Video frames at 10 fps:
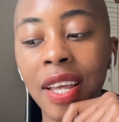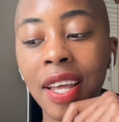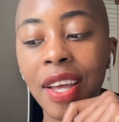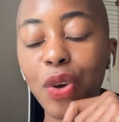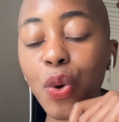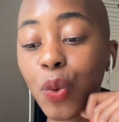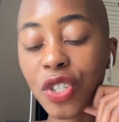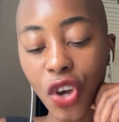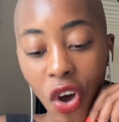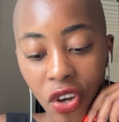called
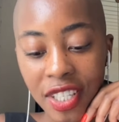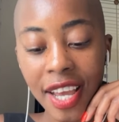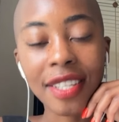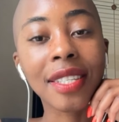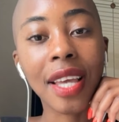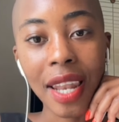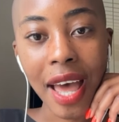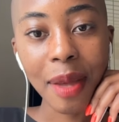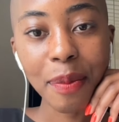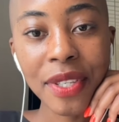context
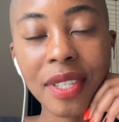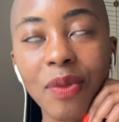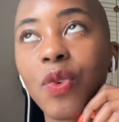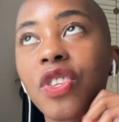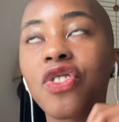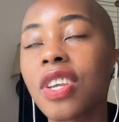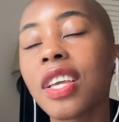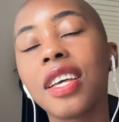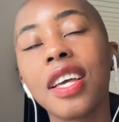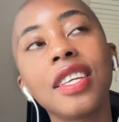collapse, which
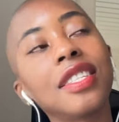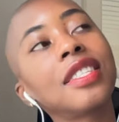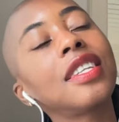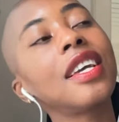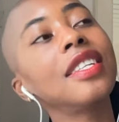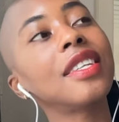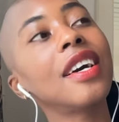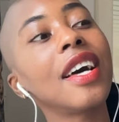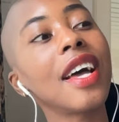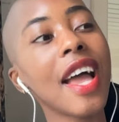is, is
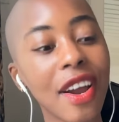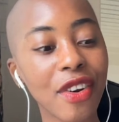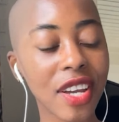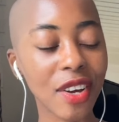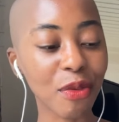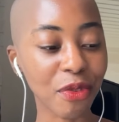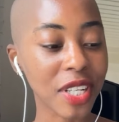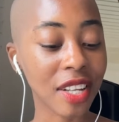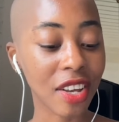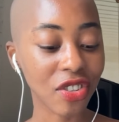an area of
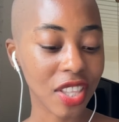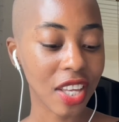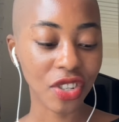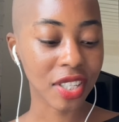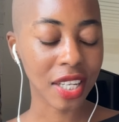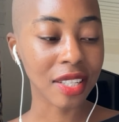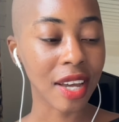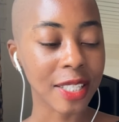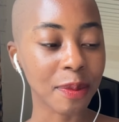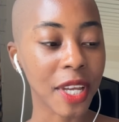research that just
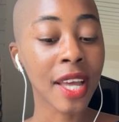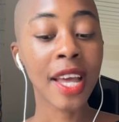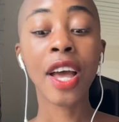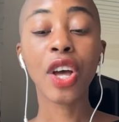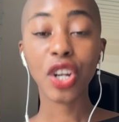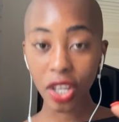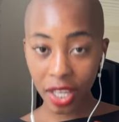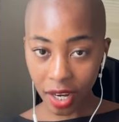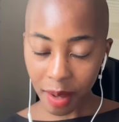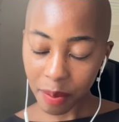excites me. Look it
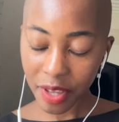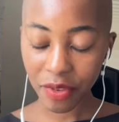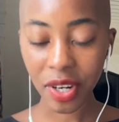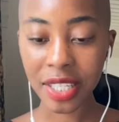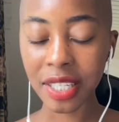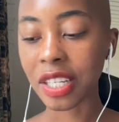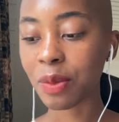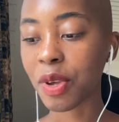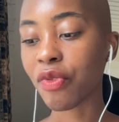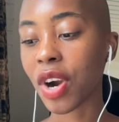up if you're listening to
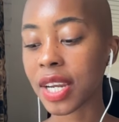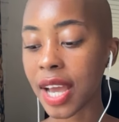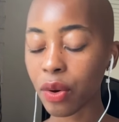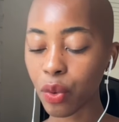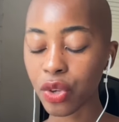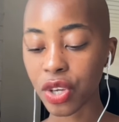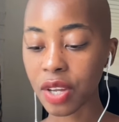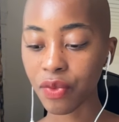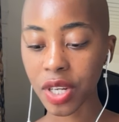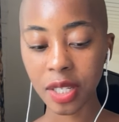me right now, or you can
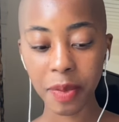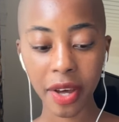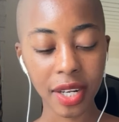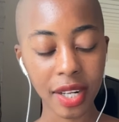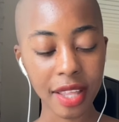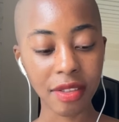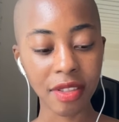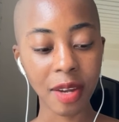read about it in The Third